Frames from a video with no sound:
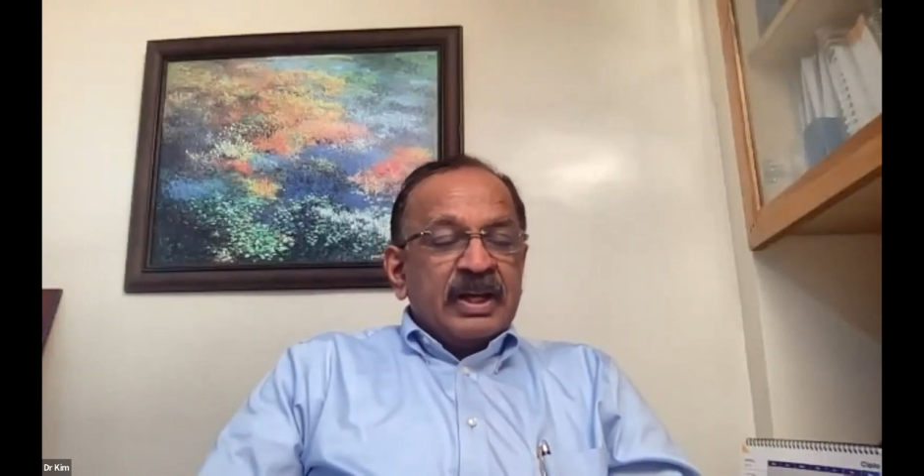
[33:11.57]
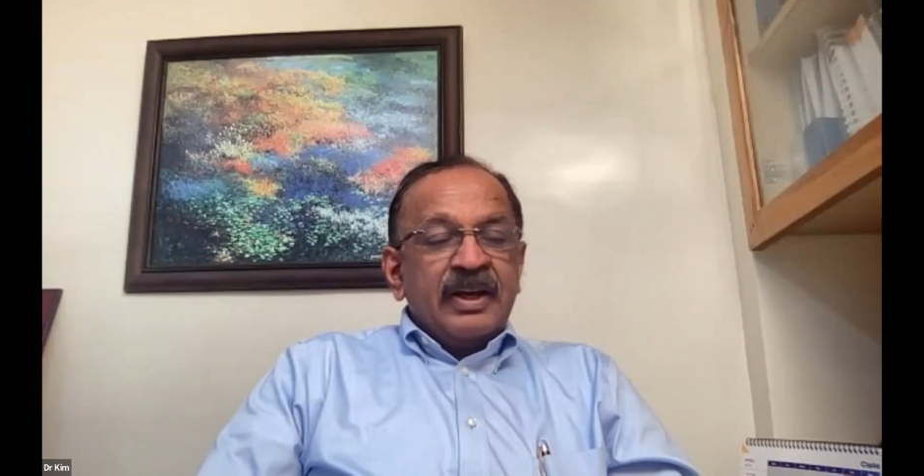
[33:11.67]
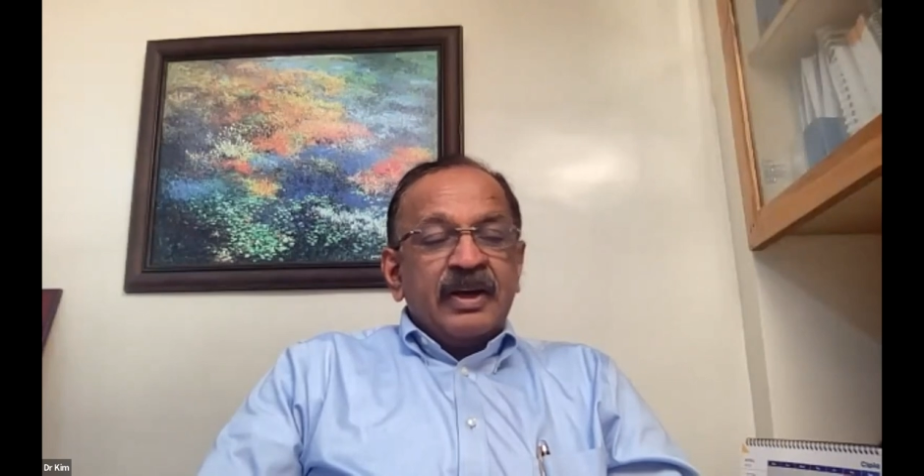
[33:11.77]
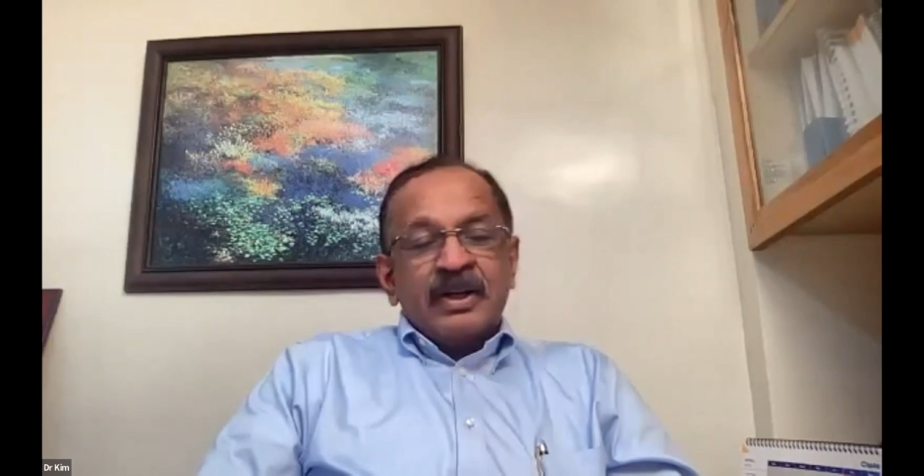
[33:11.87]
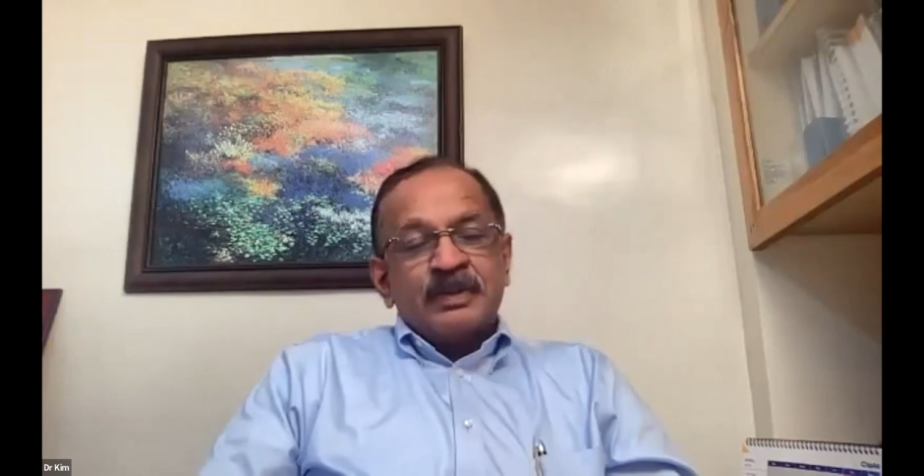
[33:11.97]

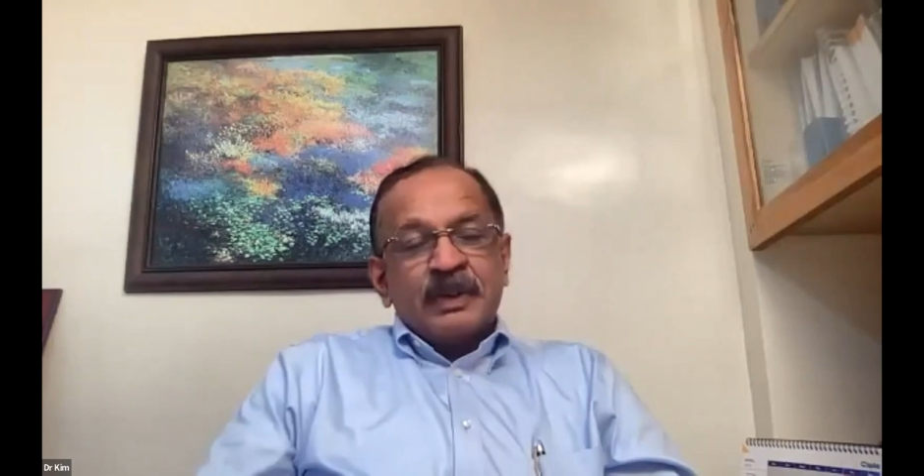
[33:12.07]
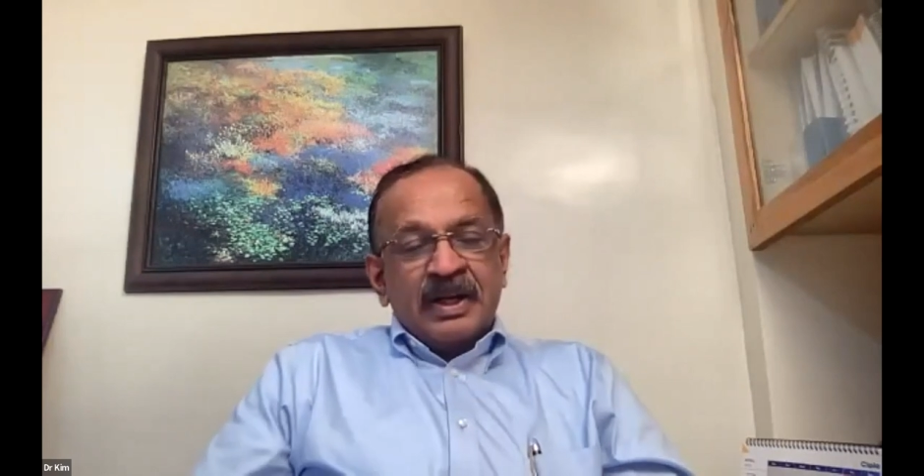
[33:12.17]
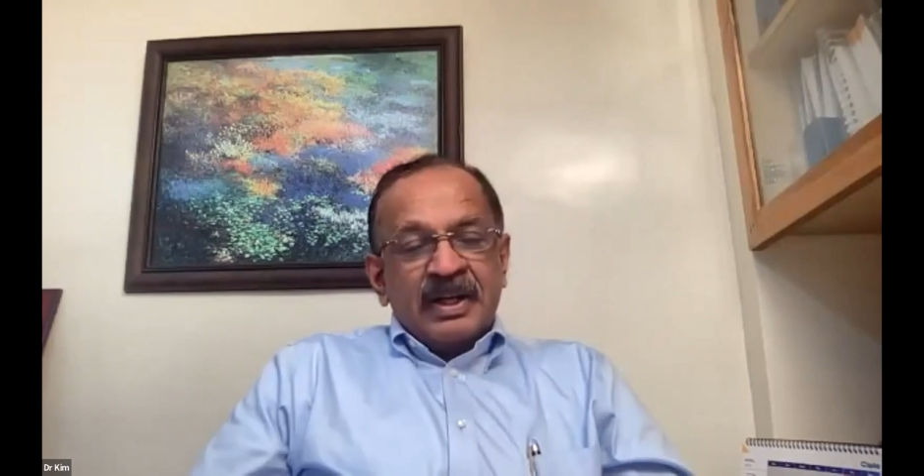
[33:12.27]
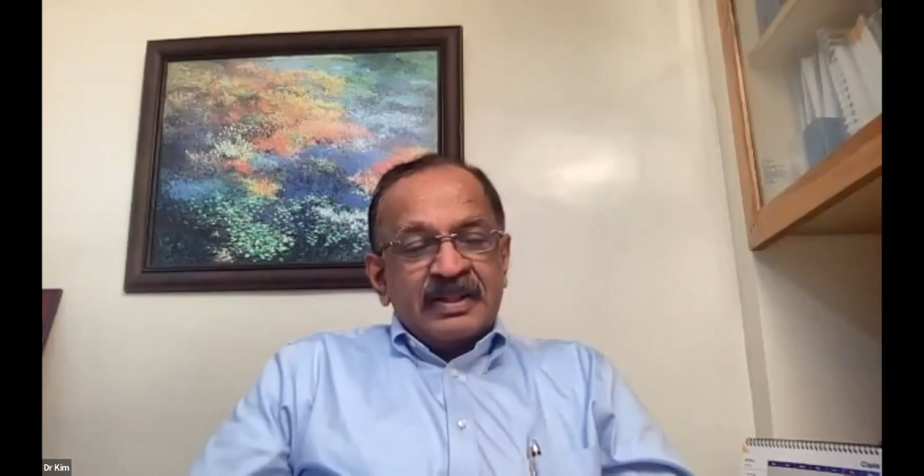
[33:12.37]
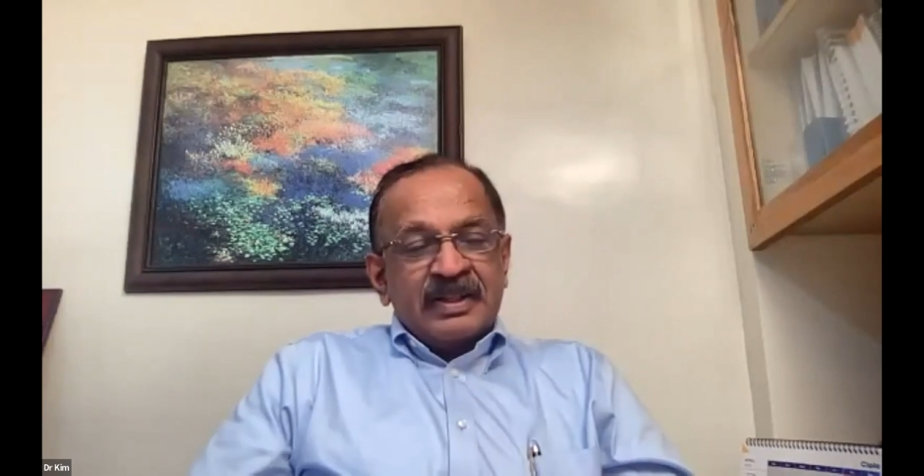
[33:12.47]
Eye
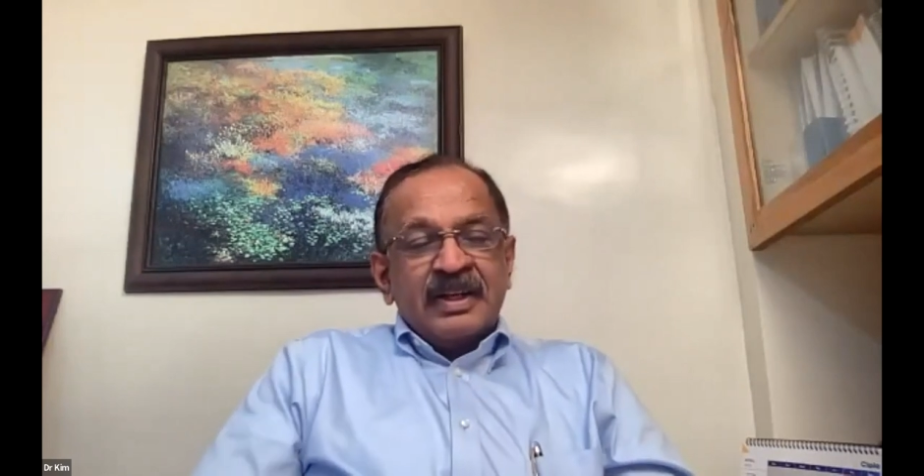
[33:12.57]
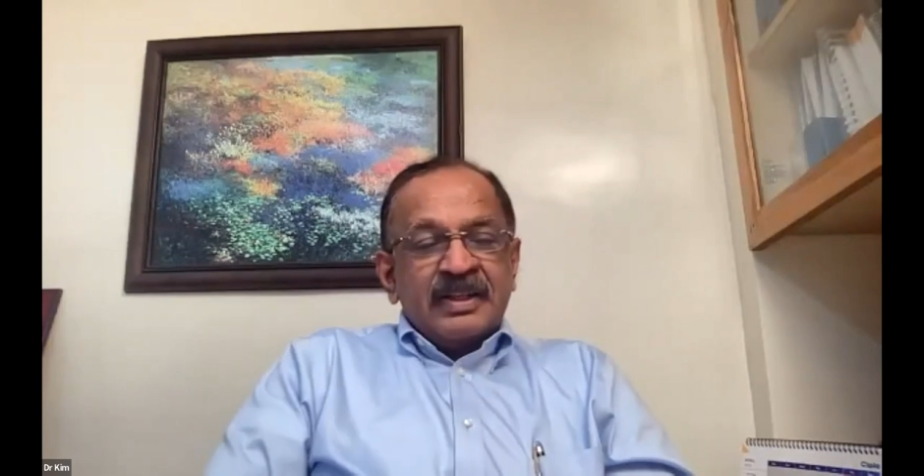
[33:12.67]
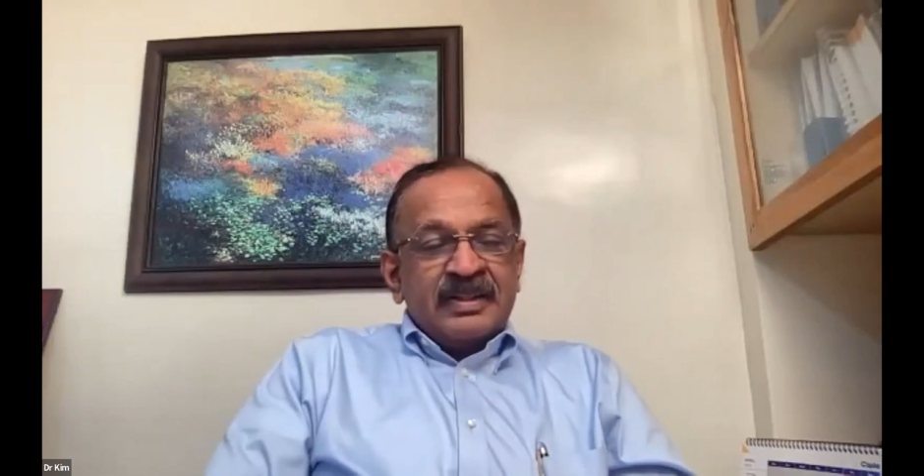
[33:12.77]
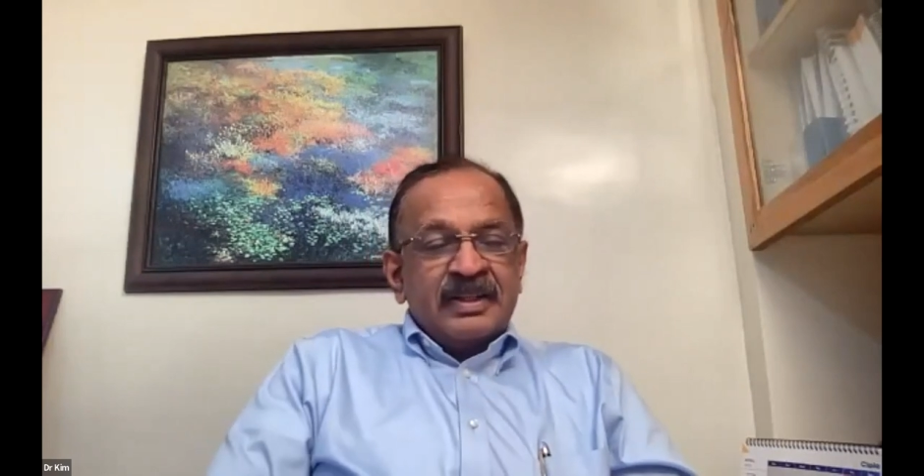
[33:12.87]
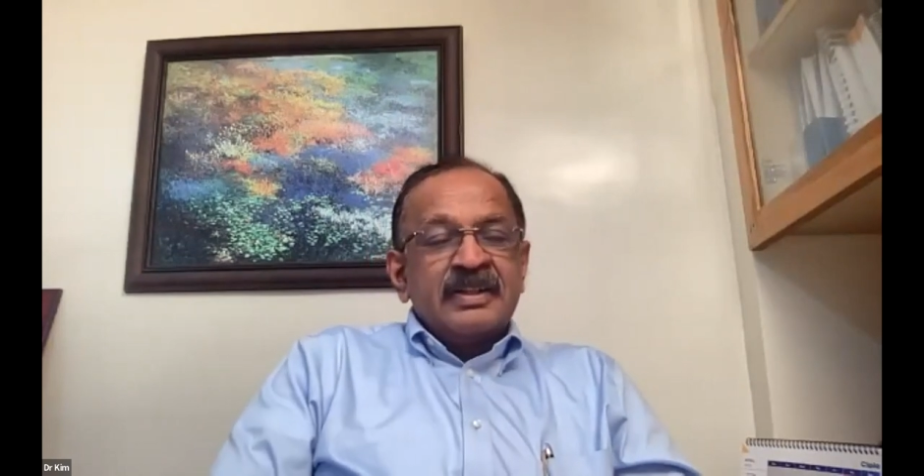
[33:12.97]
Hospital as
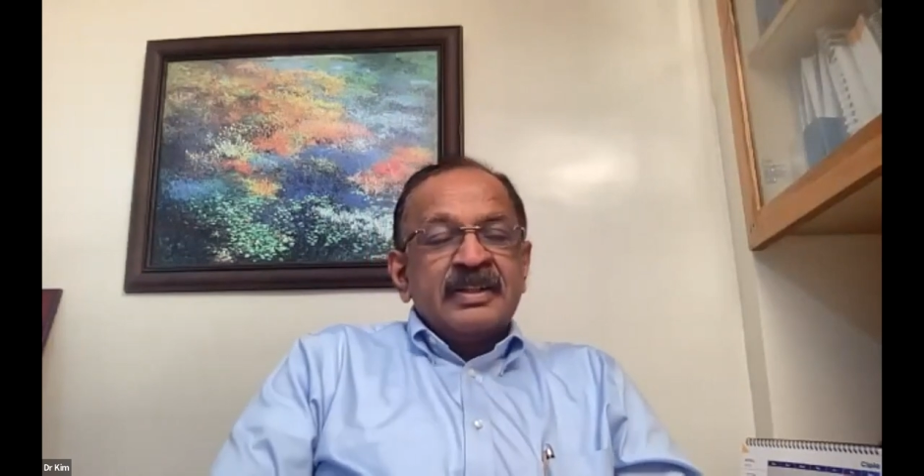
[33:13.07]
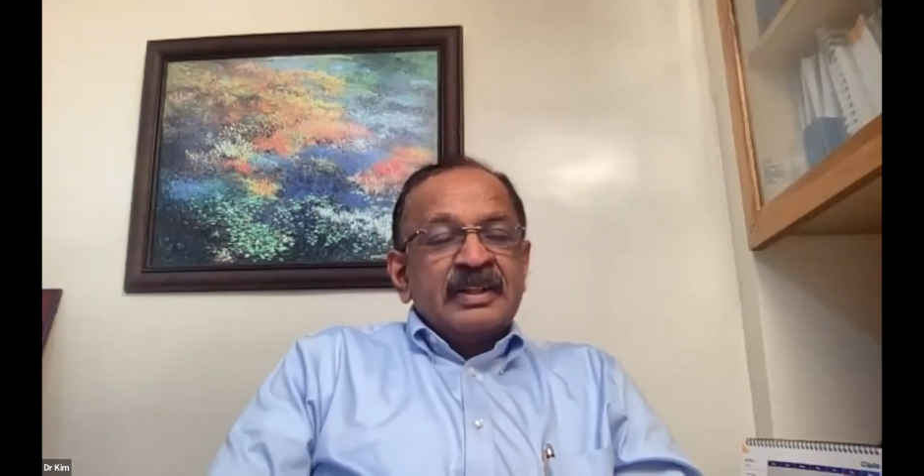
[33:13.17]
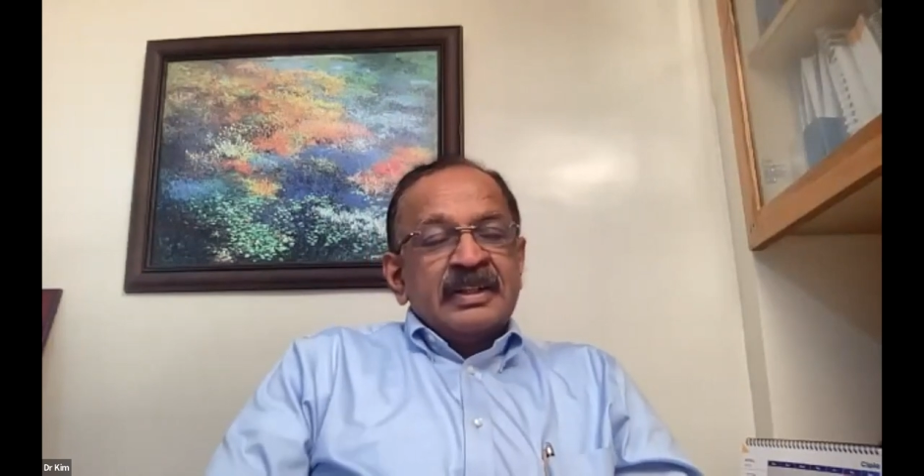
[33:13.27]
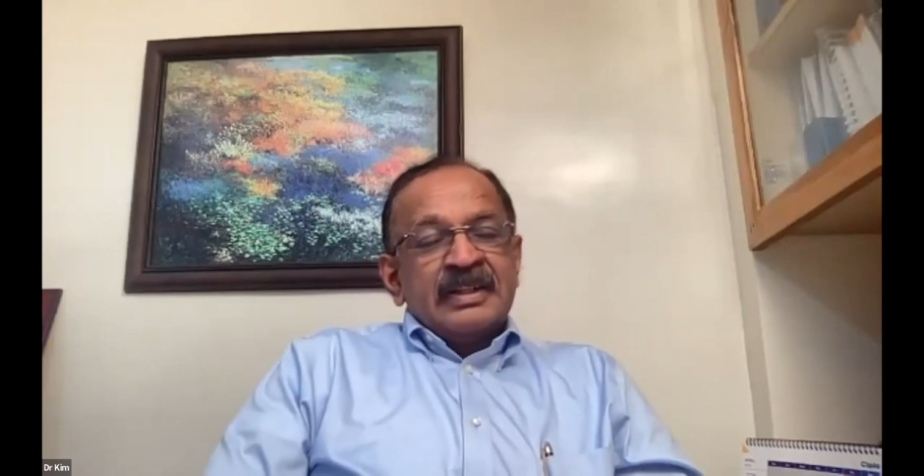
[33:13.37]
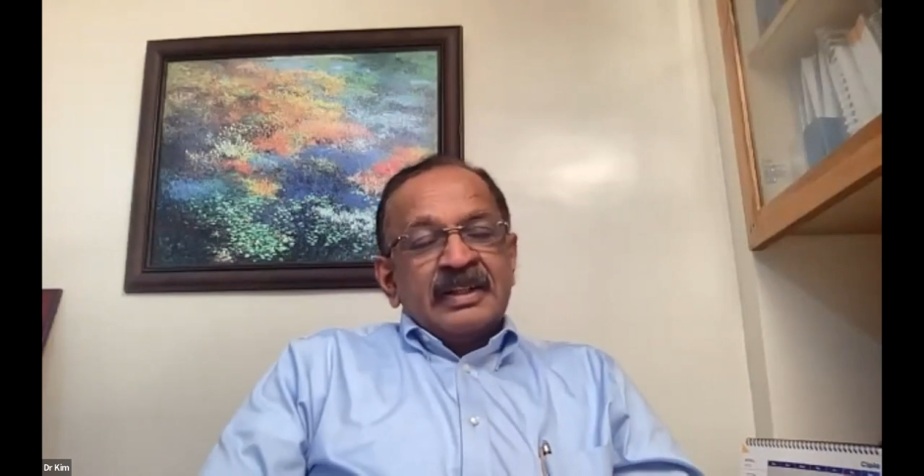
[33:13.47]

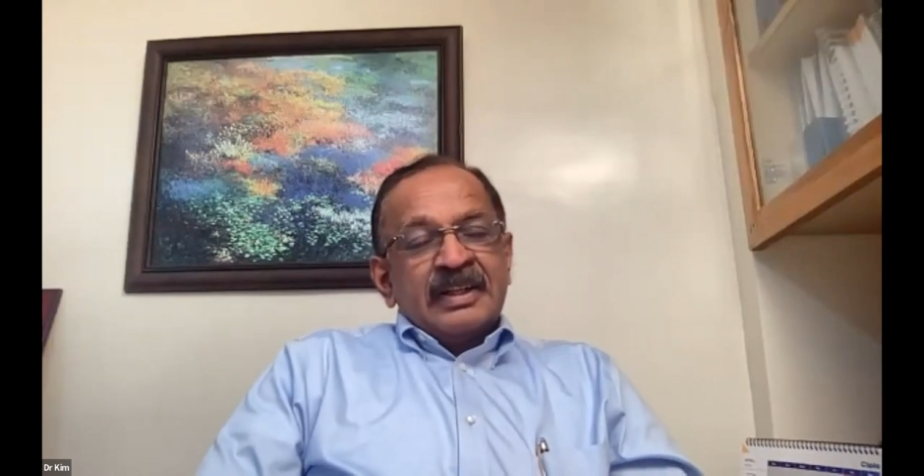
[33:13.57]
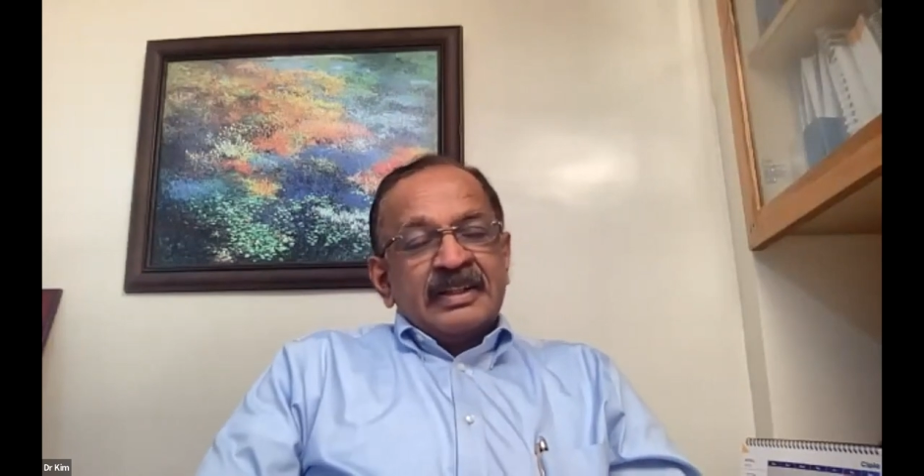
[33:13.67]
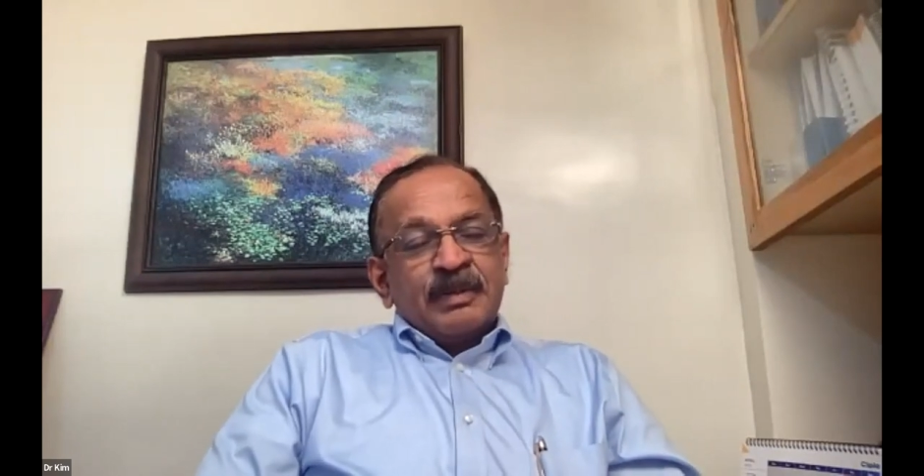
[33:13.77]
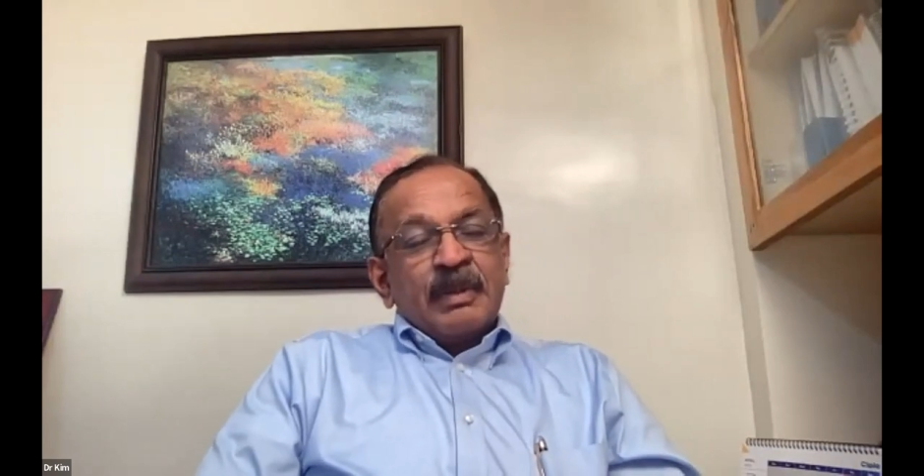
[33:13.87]
a